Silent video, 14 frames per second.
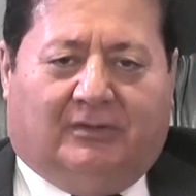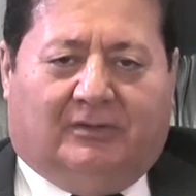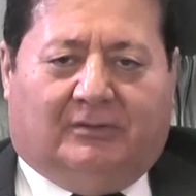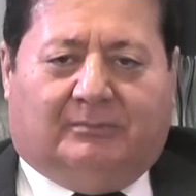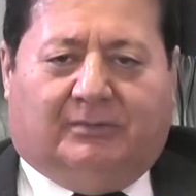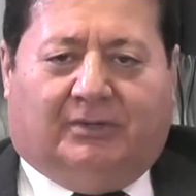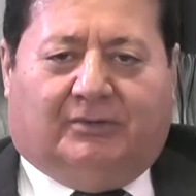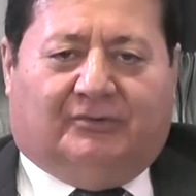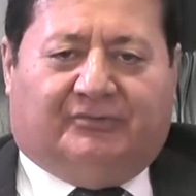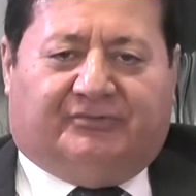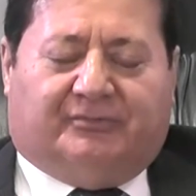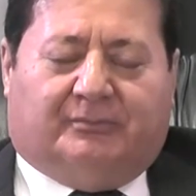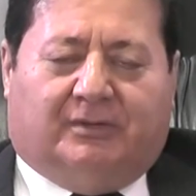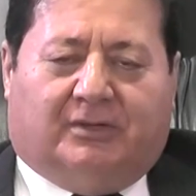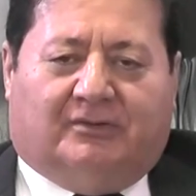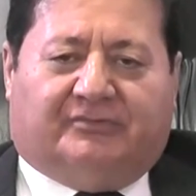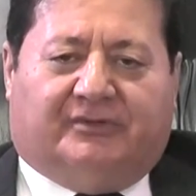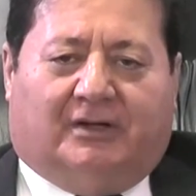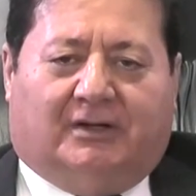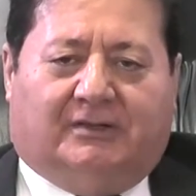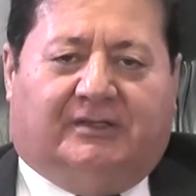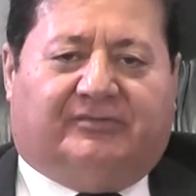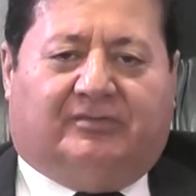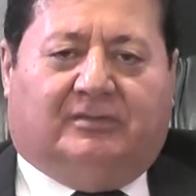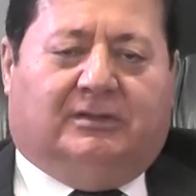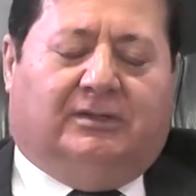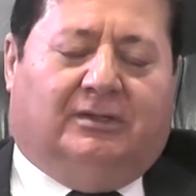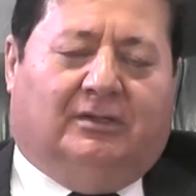because
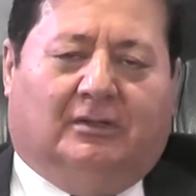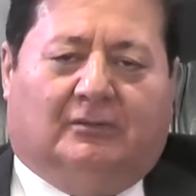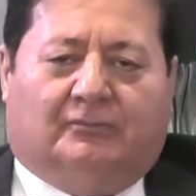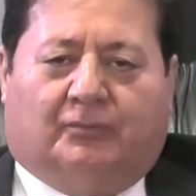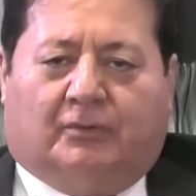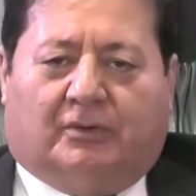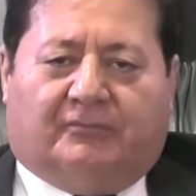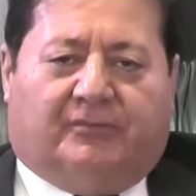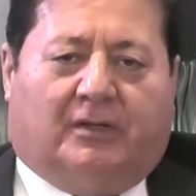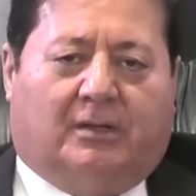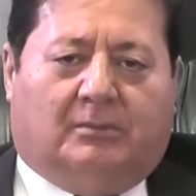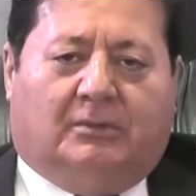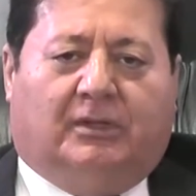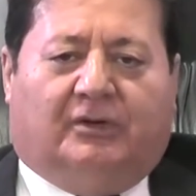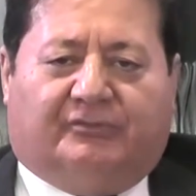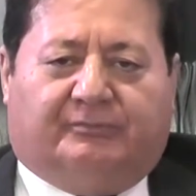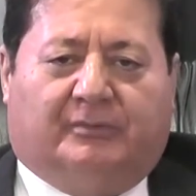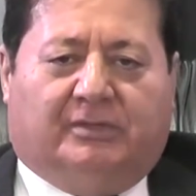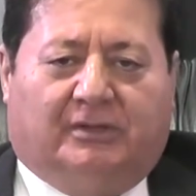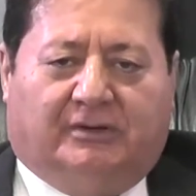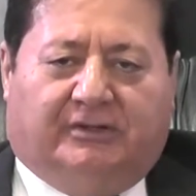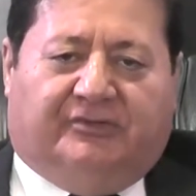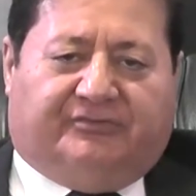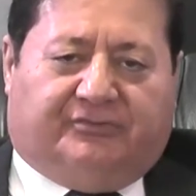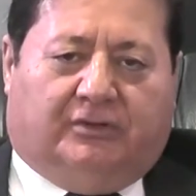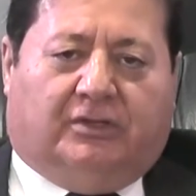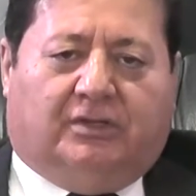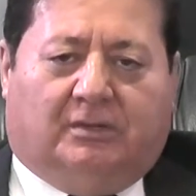honestly, for a family of Middle
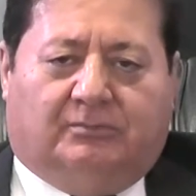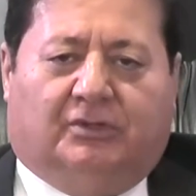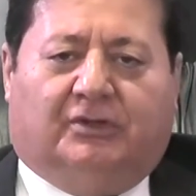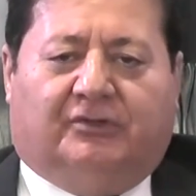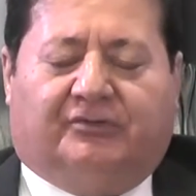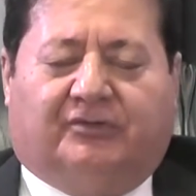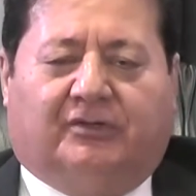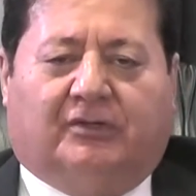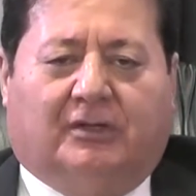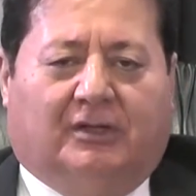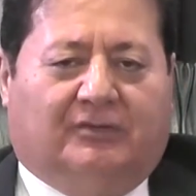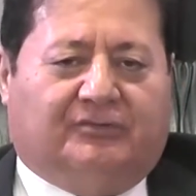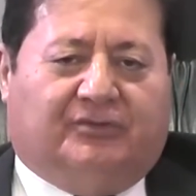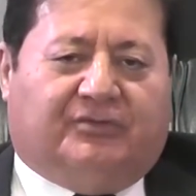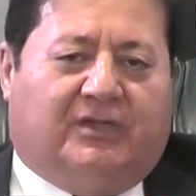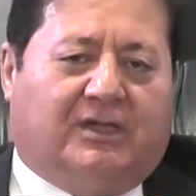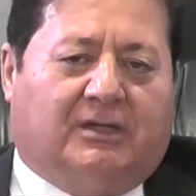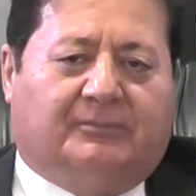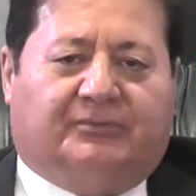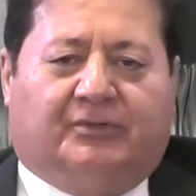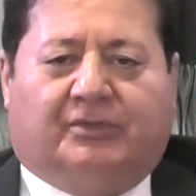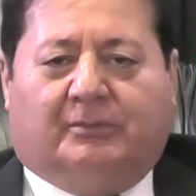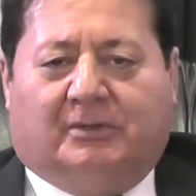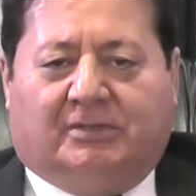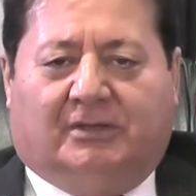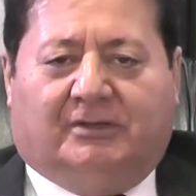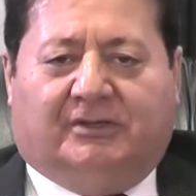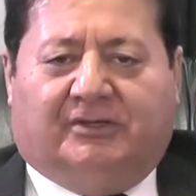Eastern community to take them to the
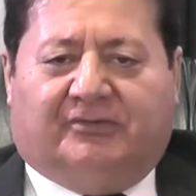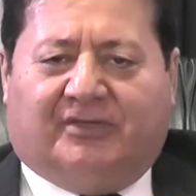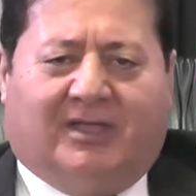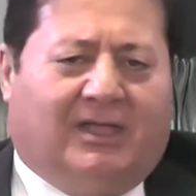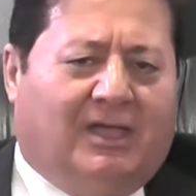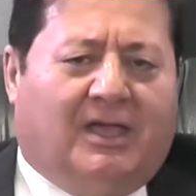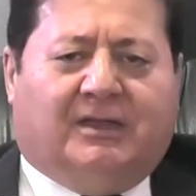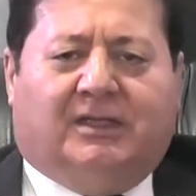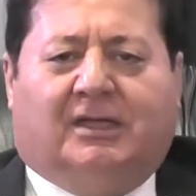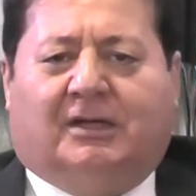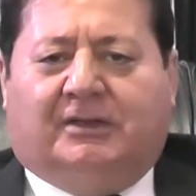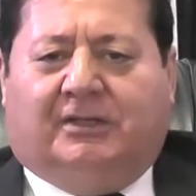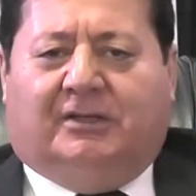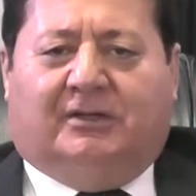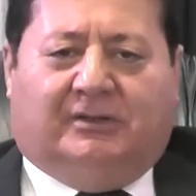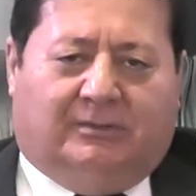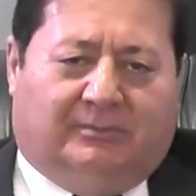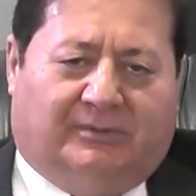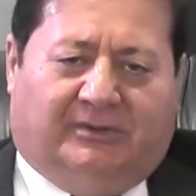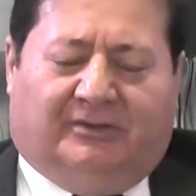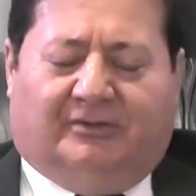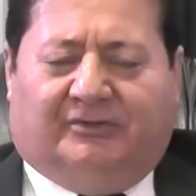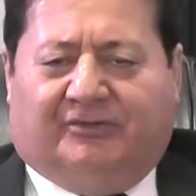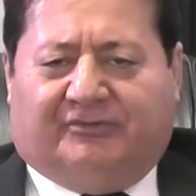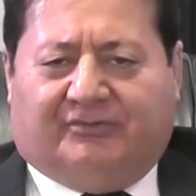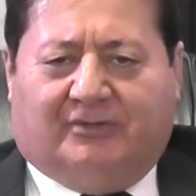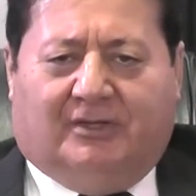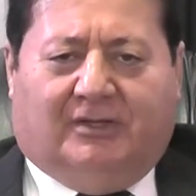Middle East, any area in the Middle
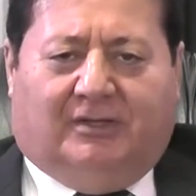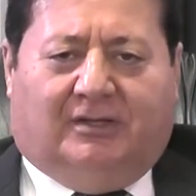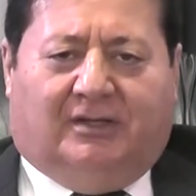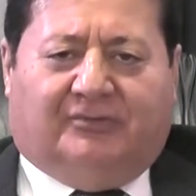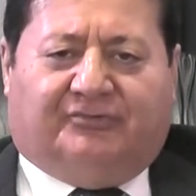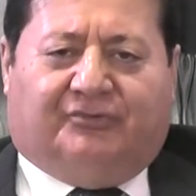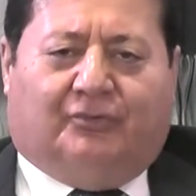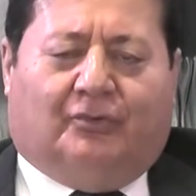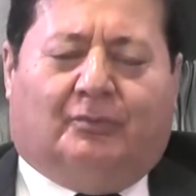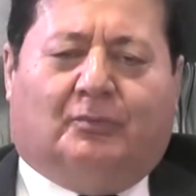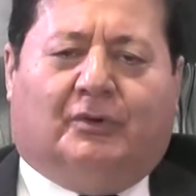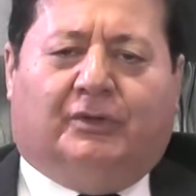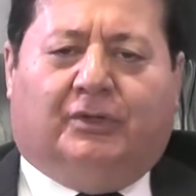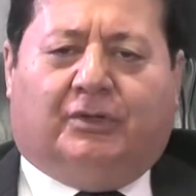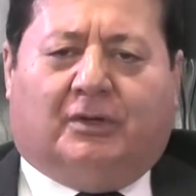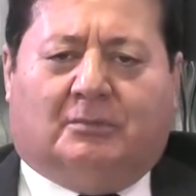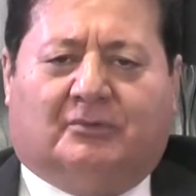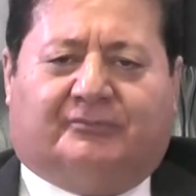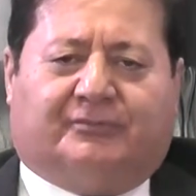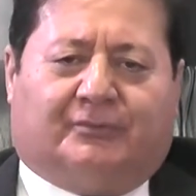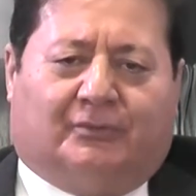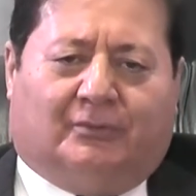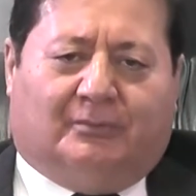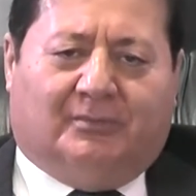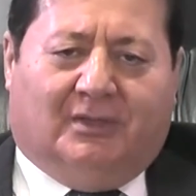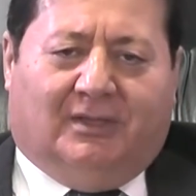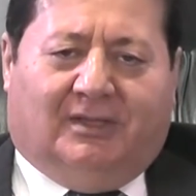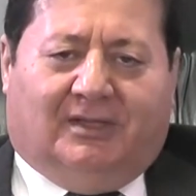East, and show them where you come from,
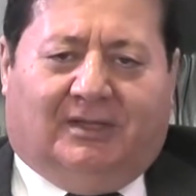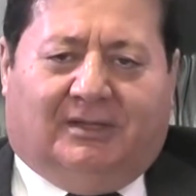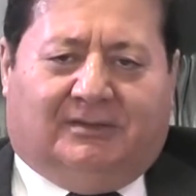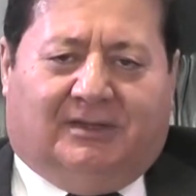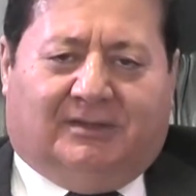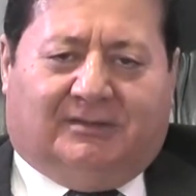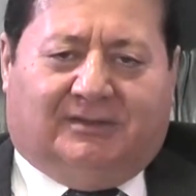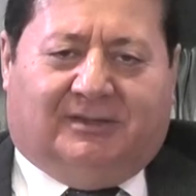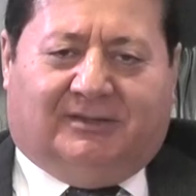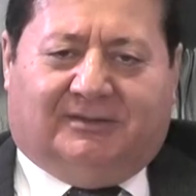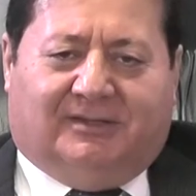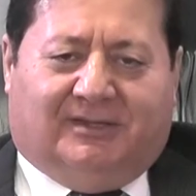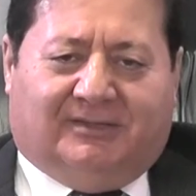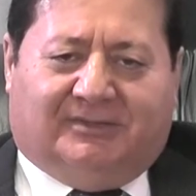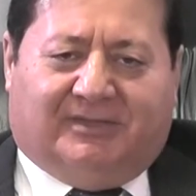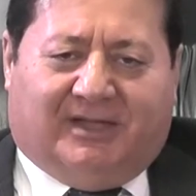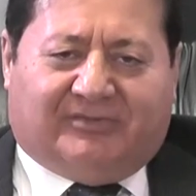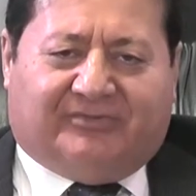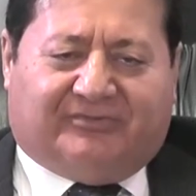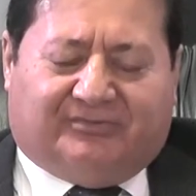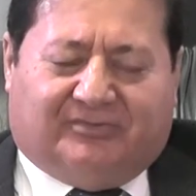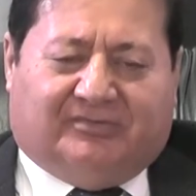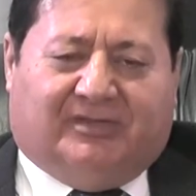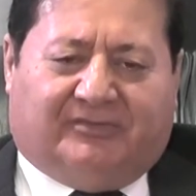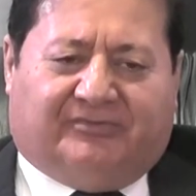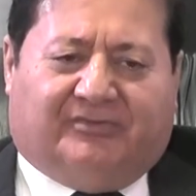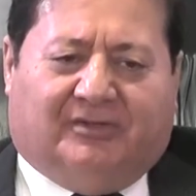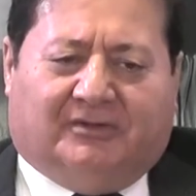and
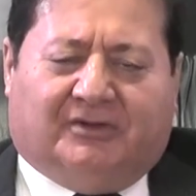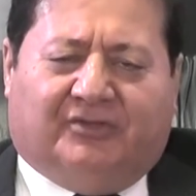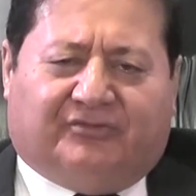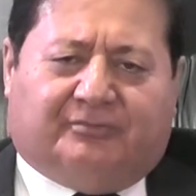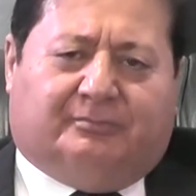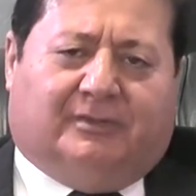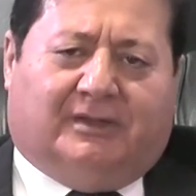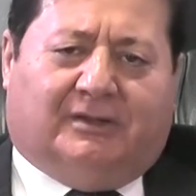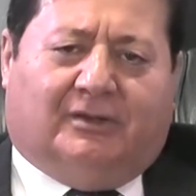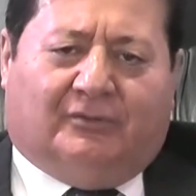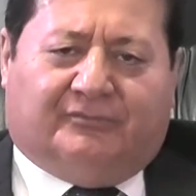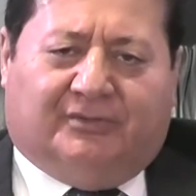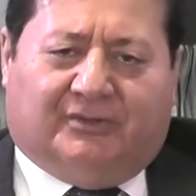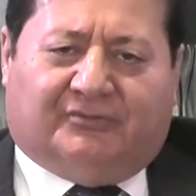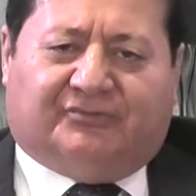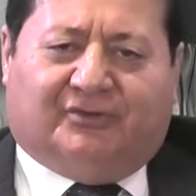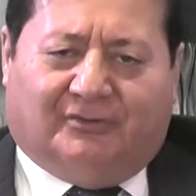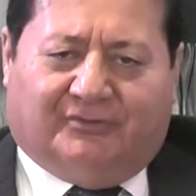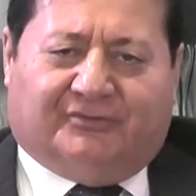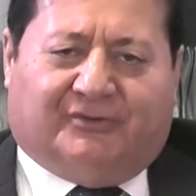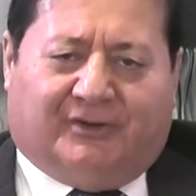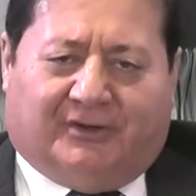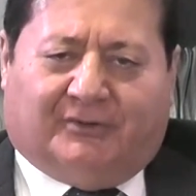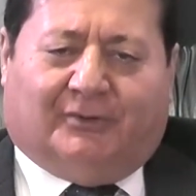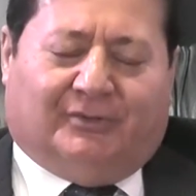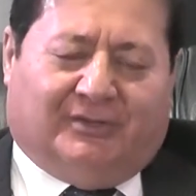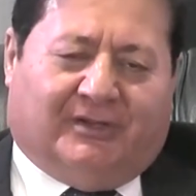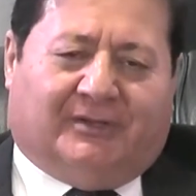that's a enrichment of their children and
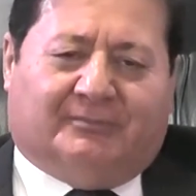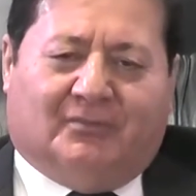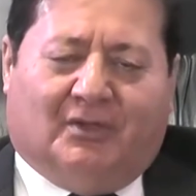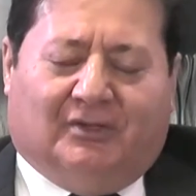all that.